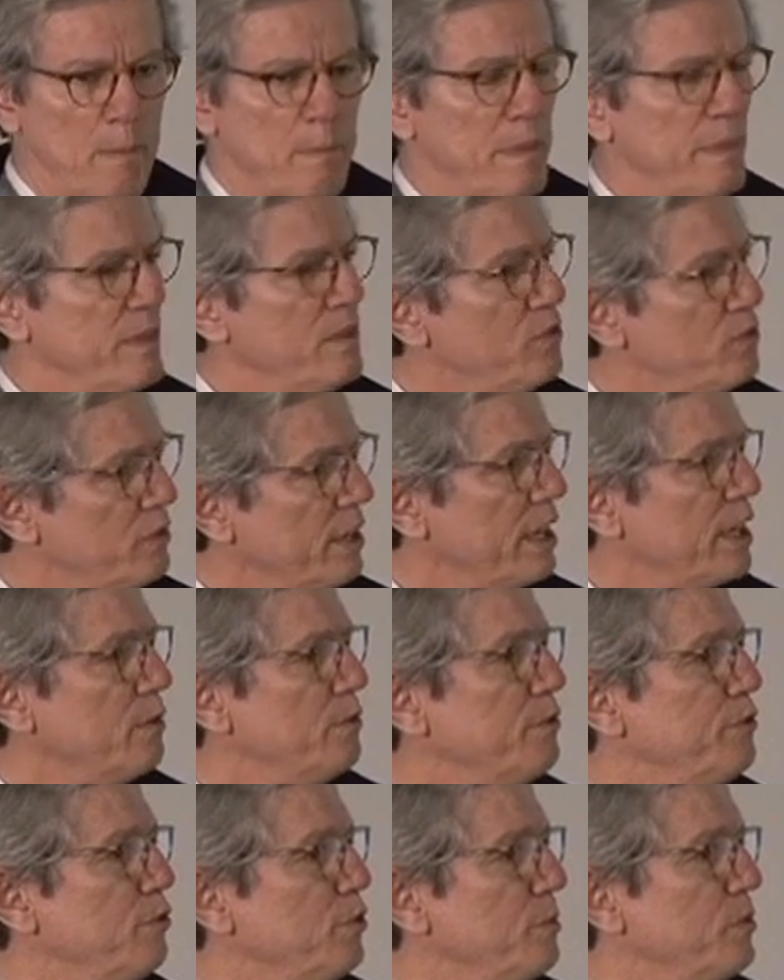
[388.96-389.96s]
But this
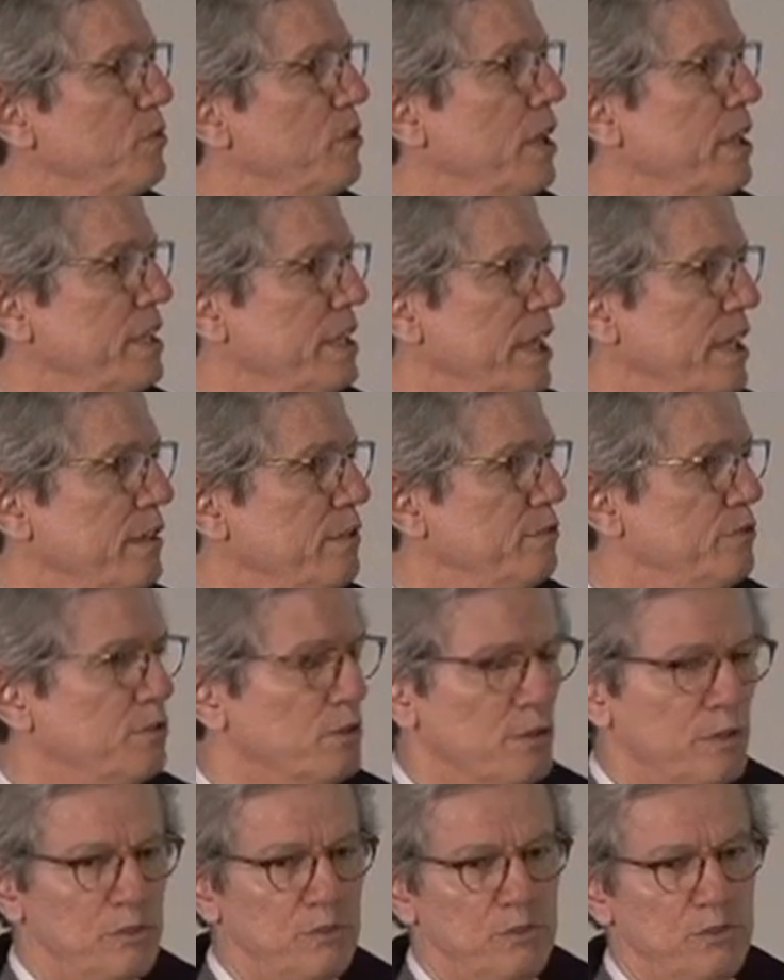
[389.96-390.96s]
second reform is not yet in
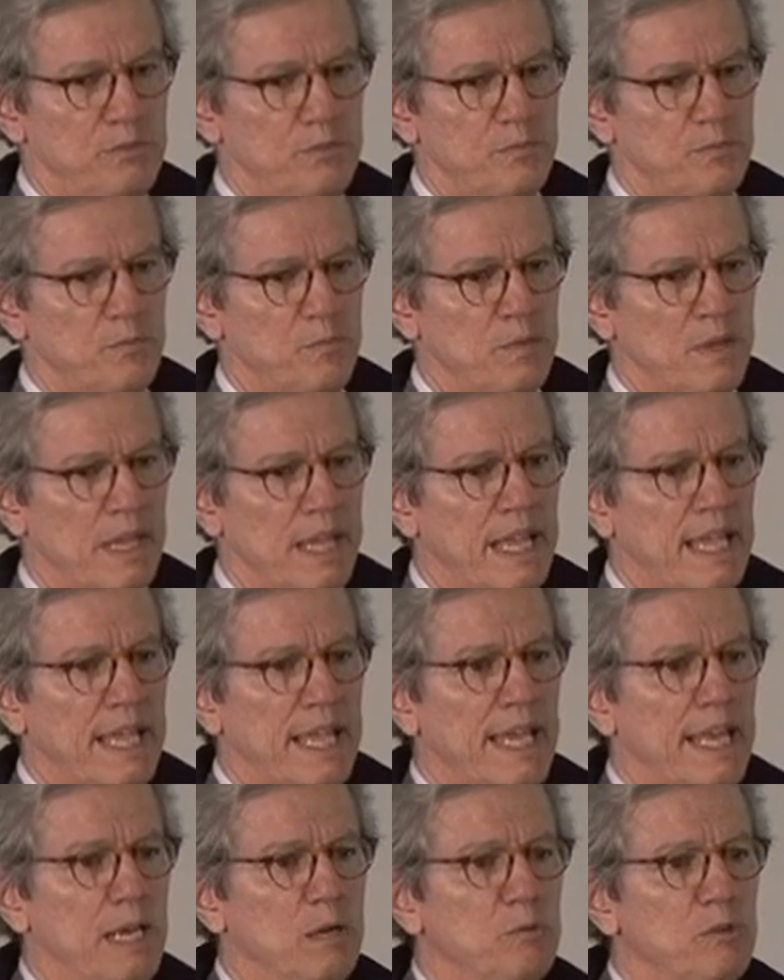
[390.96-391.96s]
force.
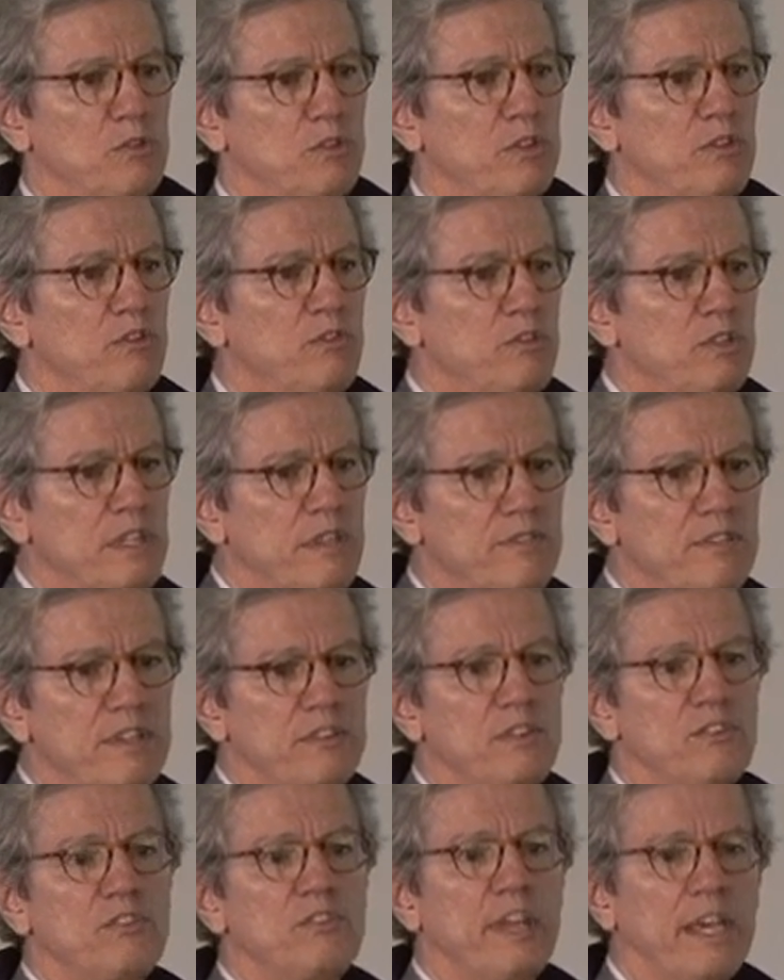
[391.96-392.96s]
And it was conceived
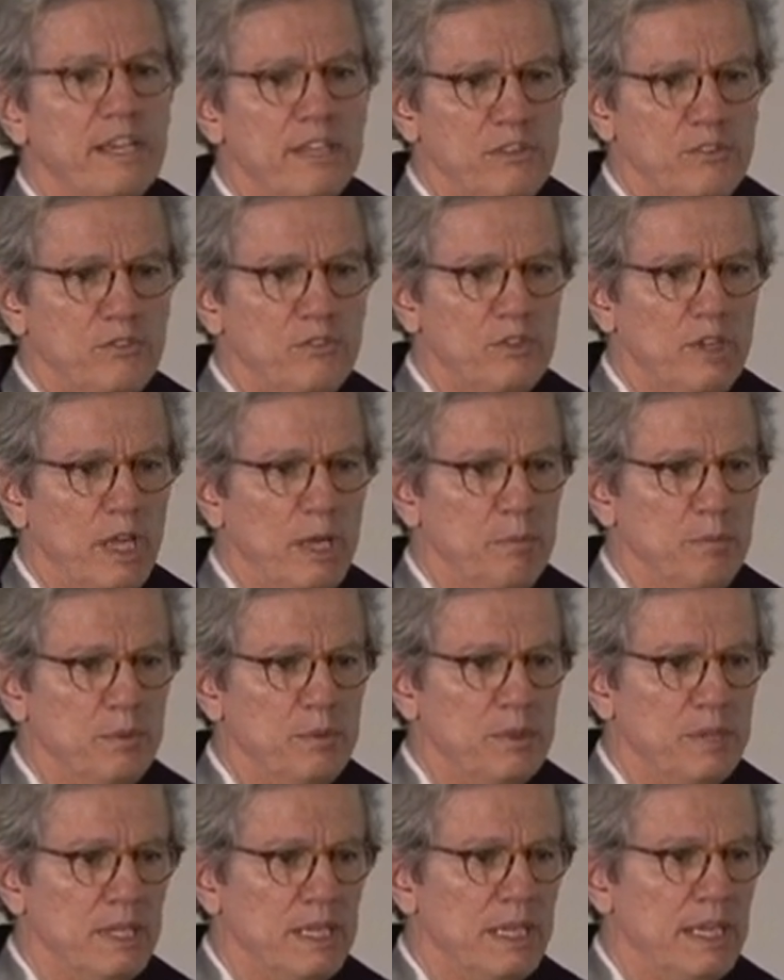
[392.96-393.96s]
as a second step,
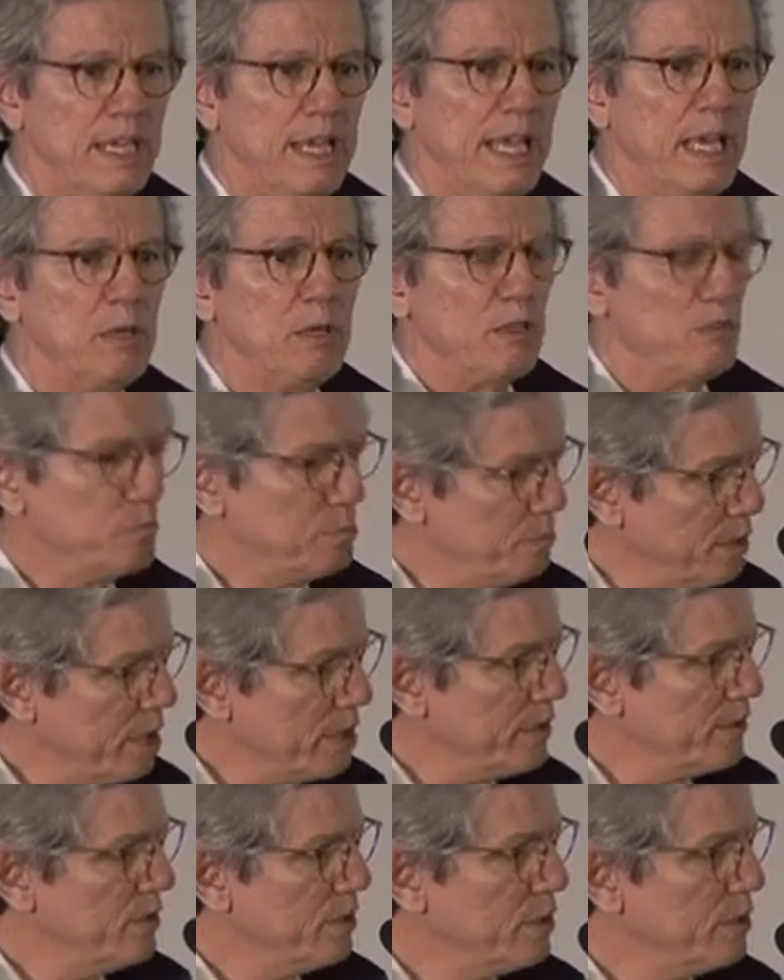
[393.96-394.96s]
and as
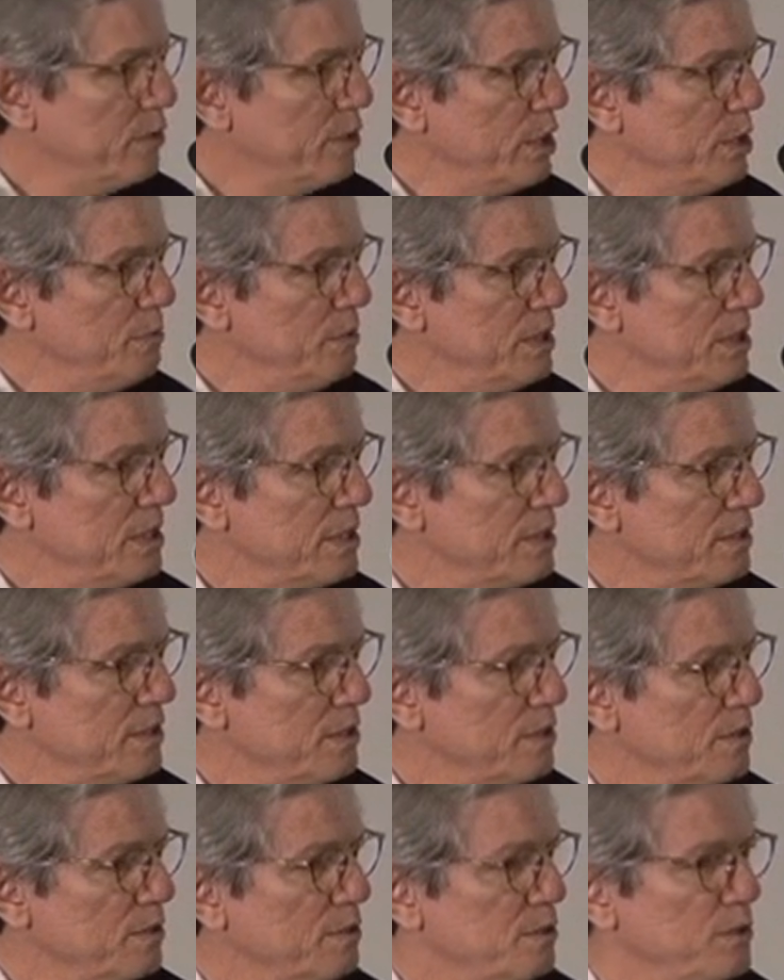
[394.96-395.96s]
part of the agreement,
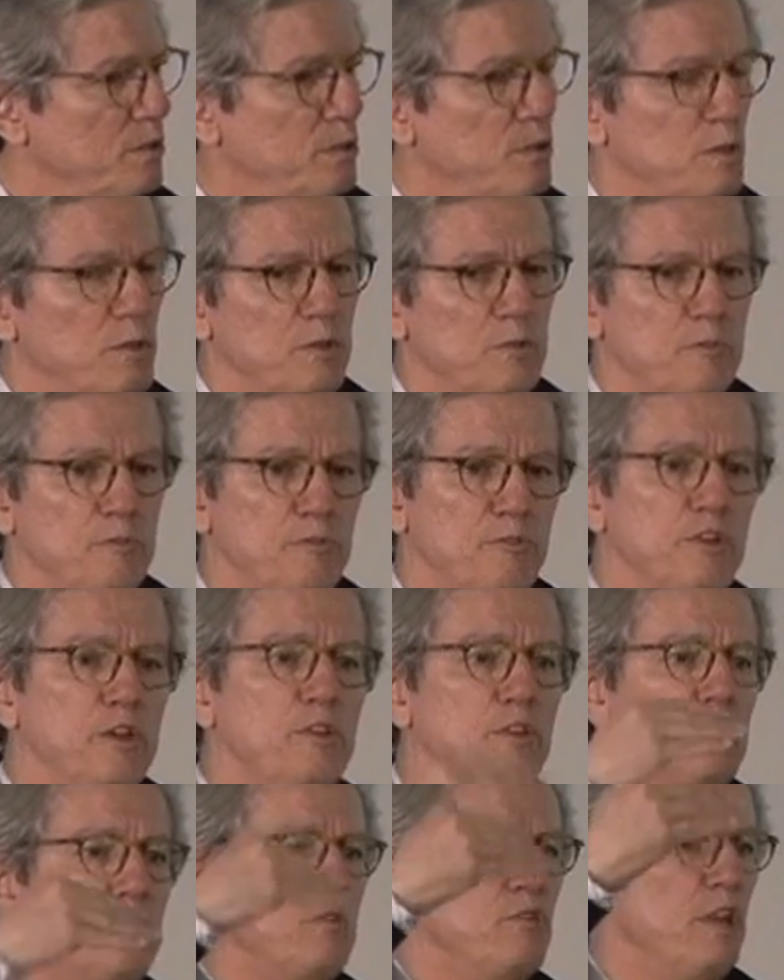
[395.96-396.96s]

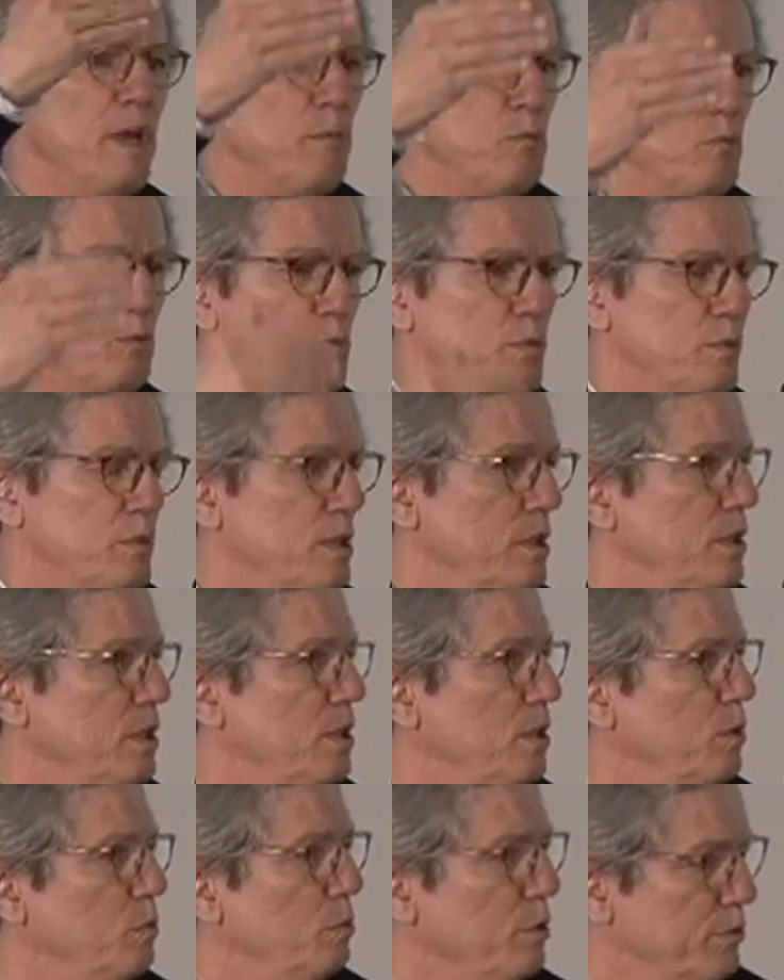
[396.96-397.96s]
further steps
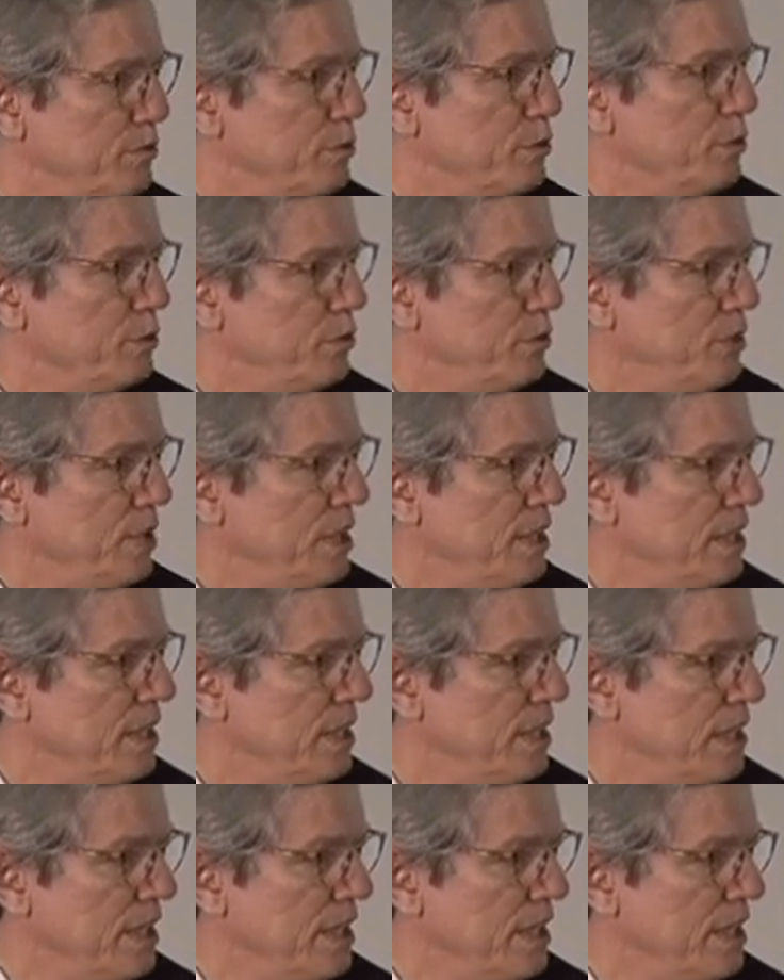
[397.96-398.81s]
were foreseen.